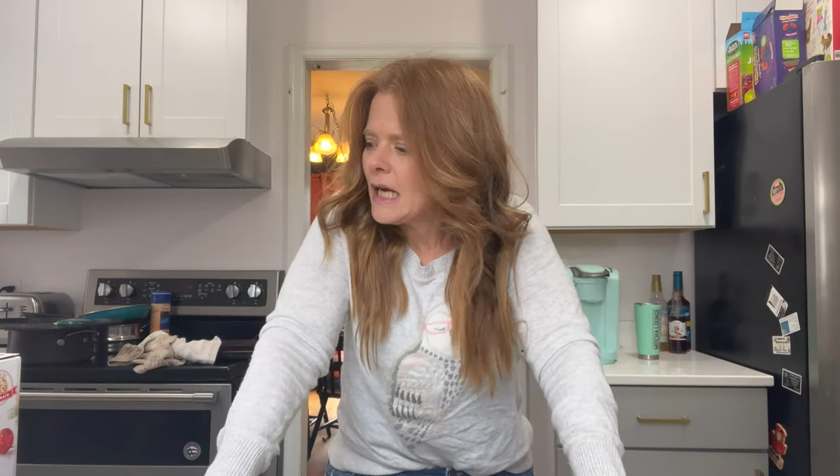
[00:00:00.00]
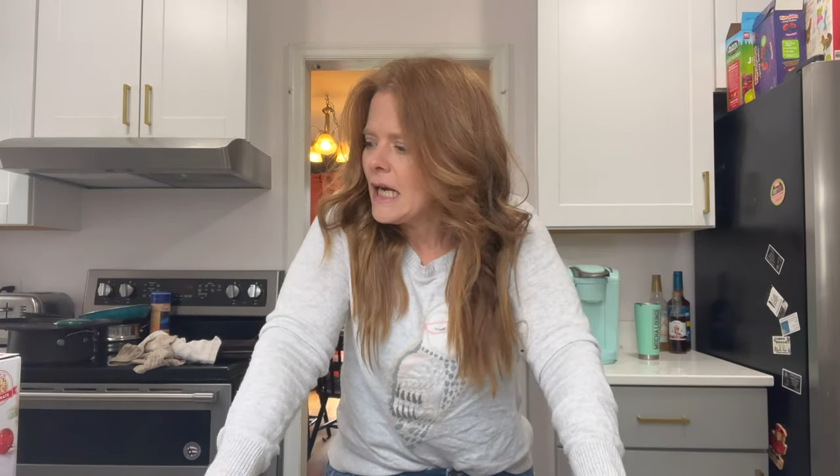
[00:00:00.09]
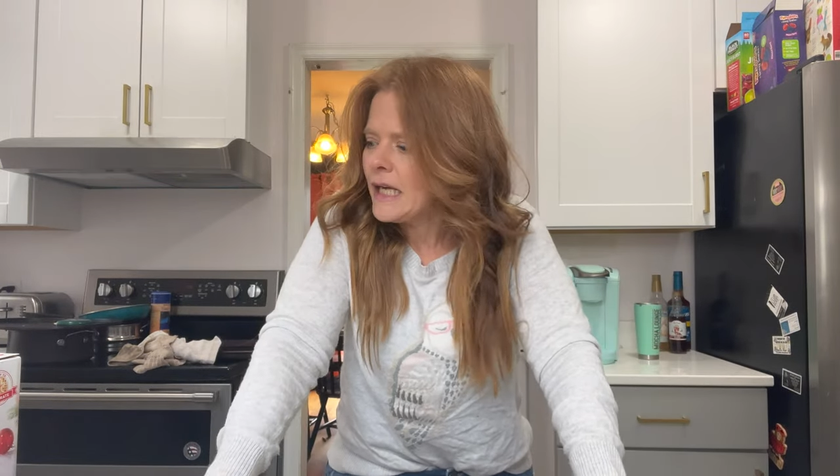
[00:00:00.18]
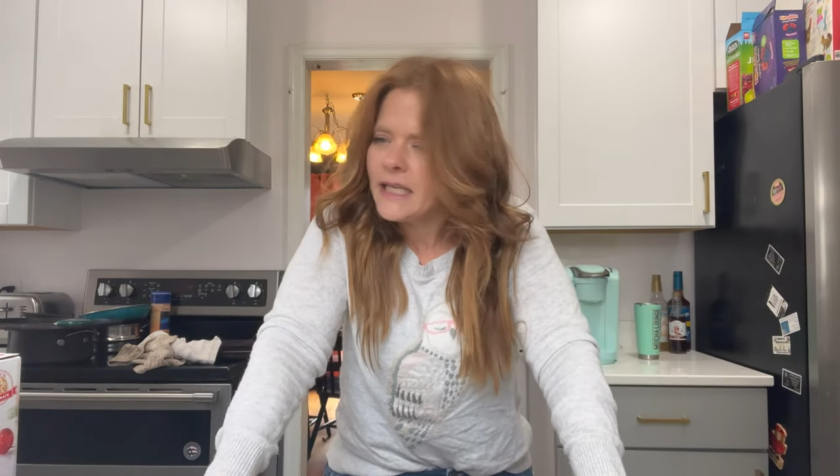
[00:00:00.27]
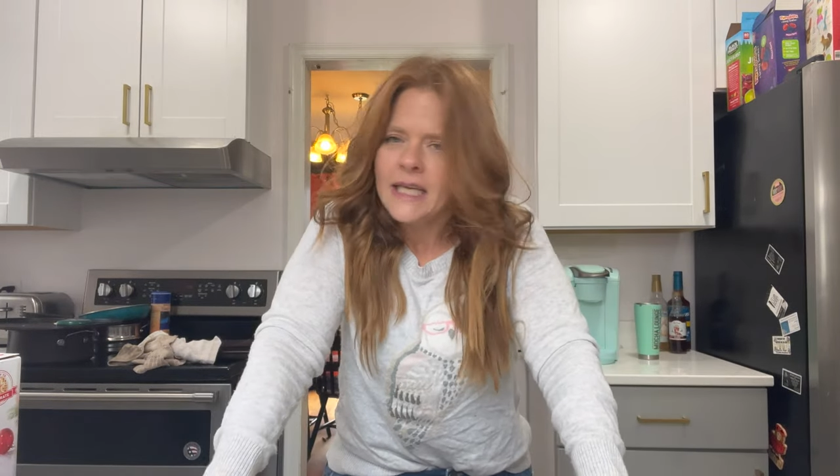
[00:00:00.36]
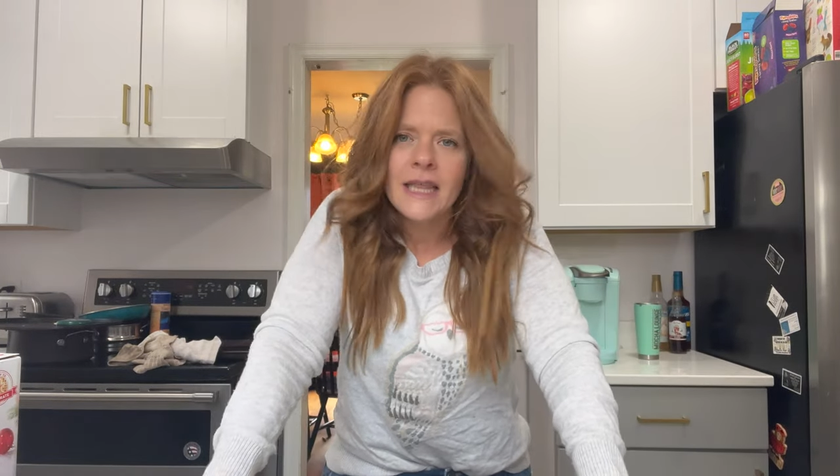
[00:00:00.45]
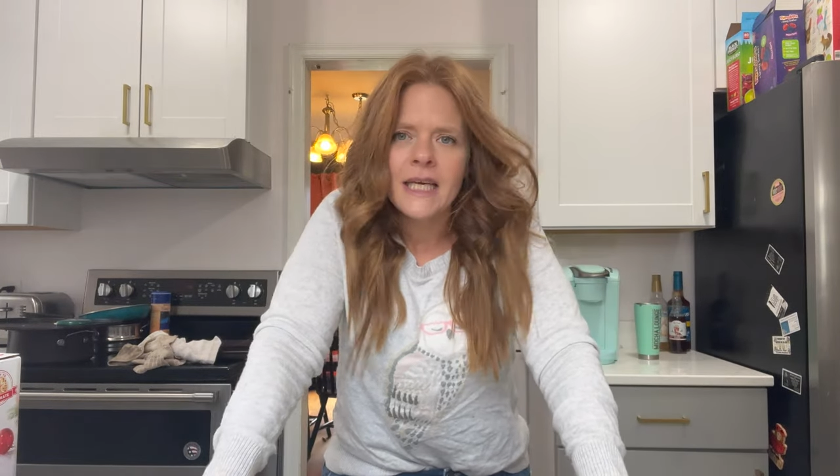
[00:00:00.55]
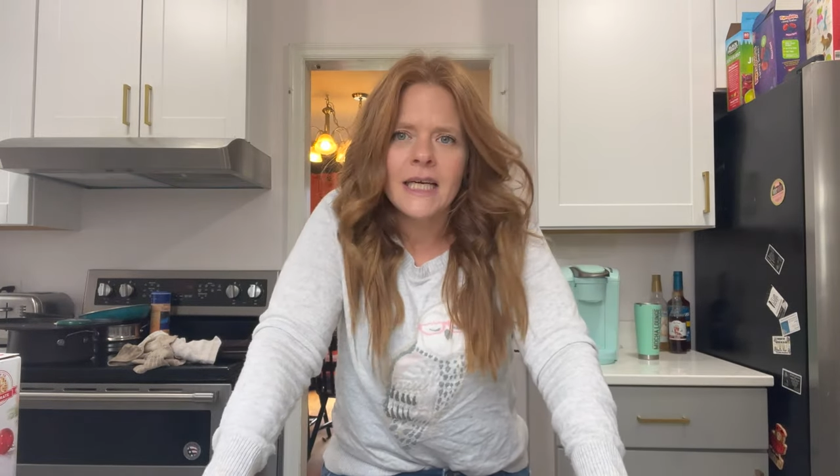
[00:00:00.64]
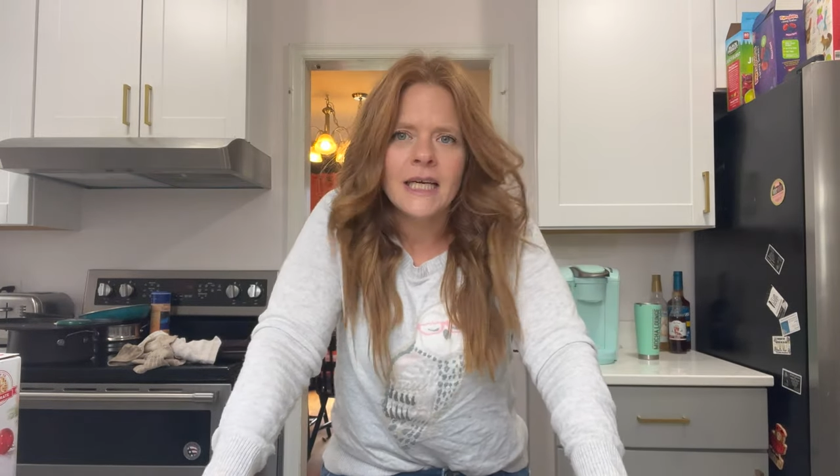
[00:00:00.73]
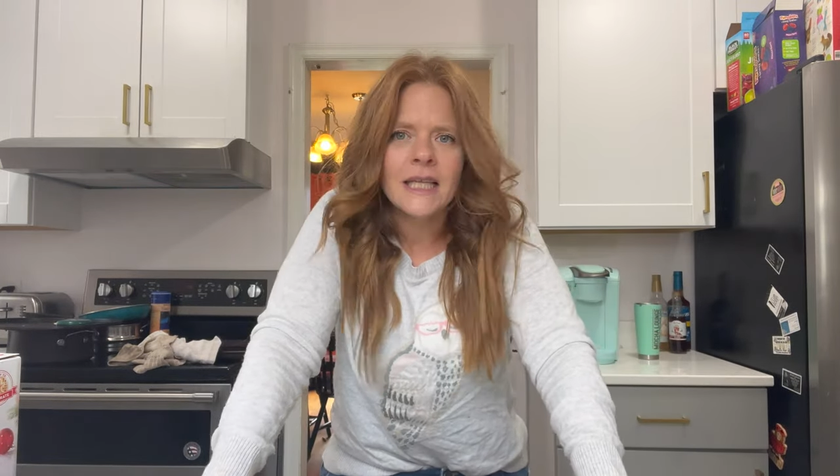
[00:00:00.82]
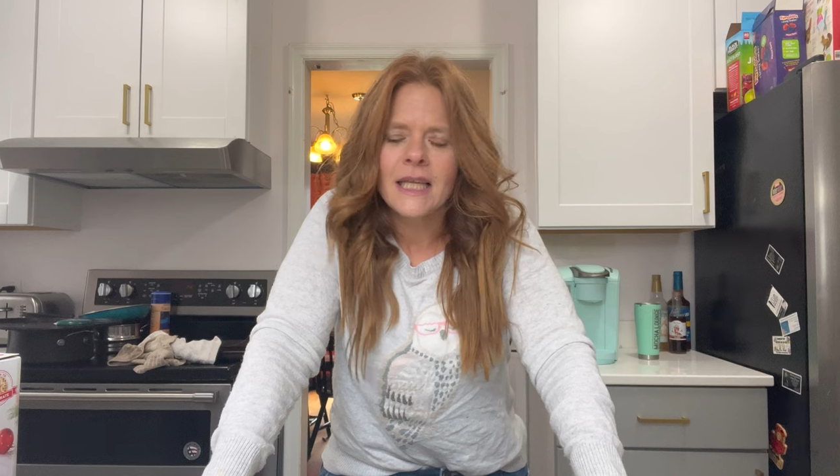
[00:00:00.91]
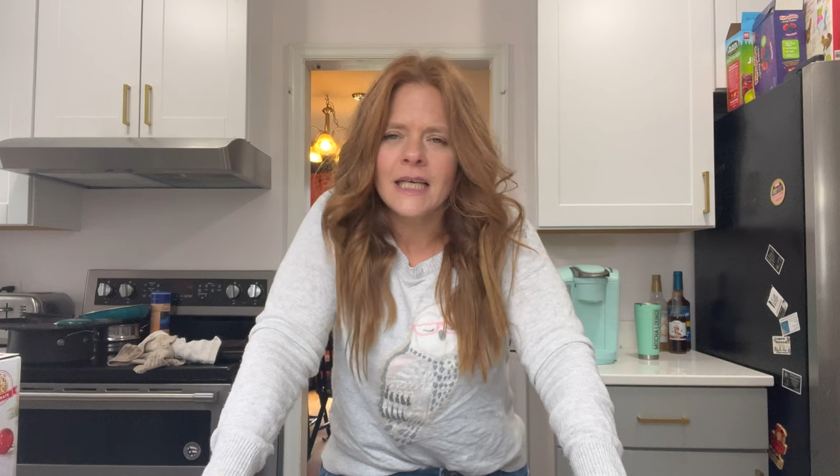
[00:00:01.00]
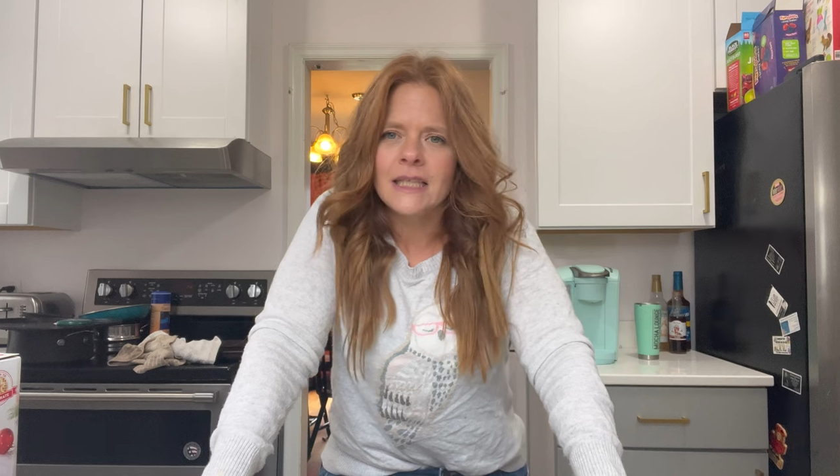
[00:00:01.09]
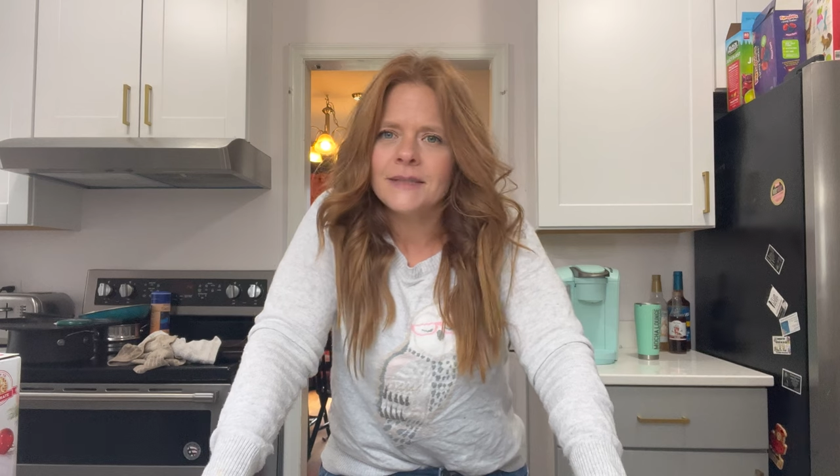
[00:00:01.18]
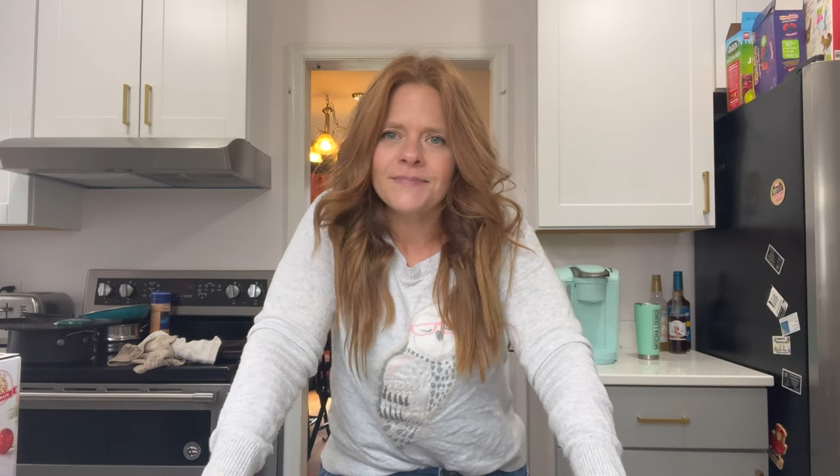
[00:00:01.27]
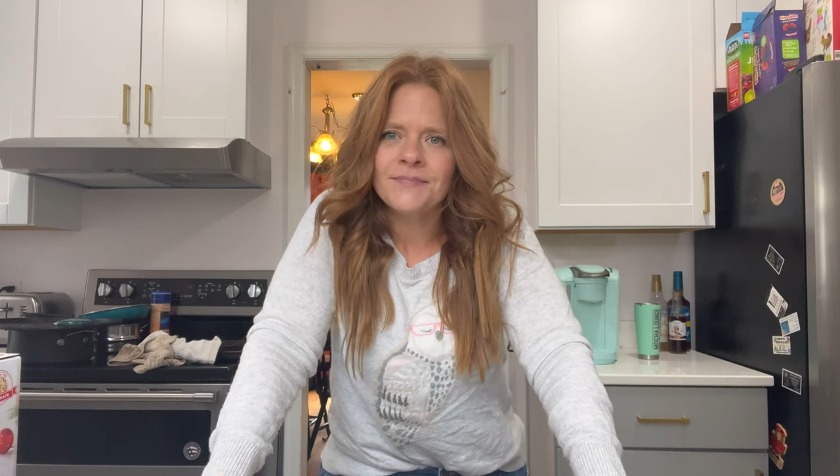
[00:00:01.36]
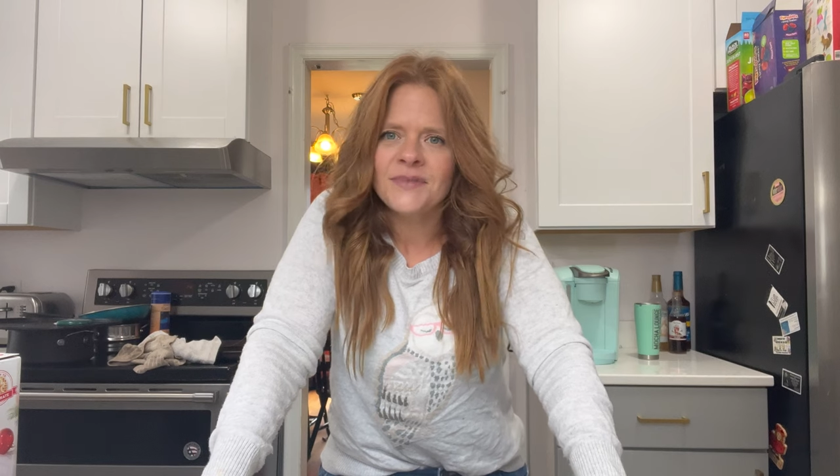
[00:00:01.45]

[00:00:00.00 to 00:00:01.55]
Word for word: anything that,